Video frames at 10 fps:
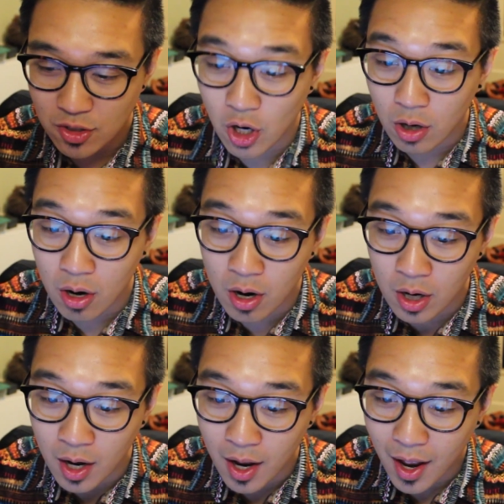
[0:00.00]

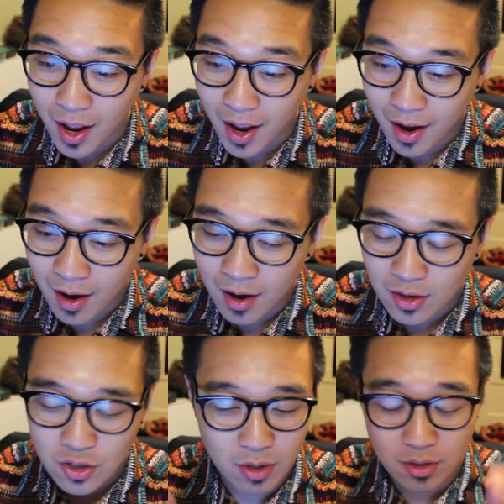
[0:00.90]
Chorong!
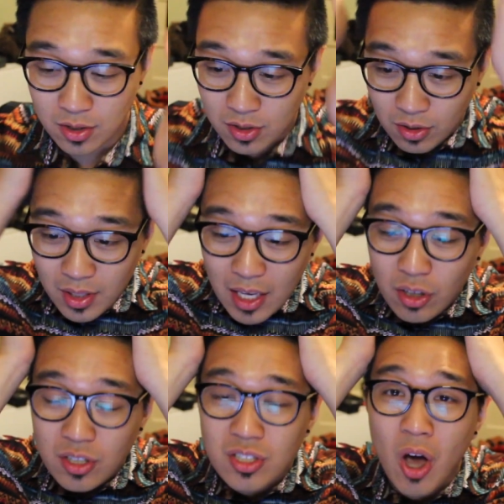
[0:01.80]
Chorong soup, they
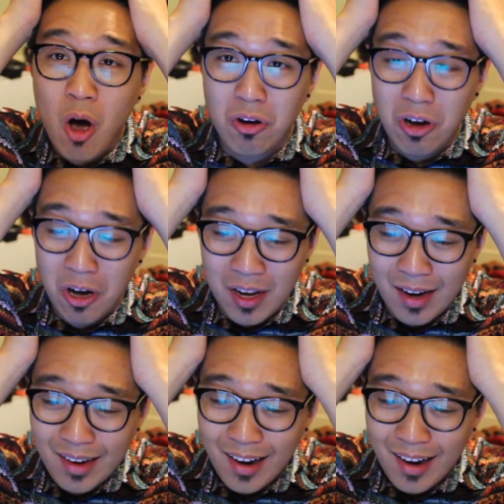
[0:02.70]
look so good!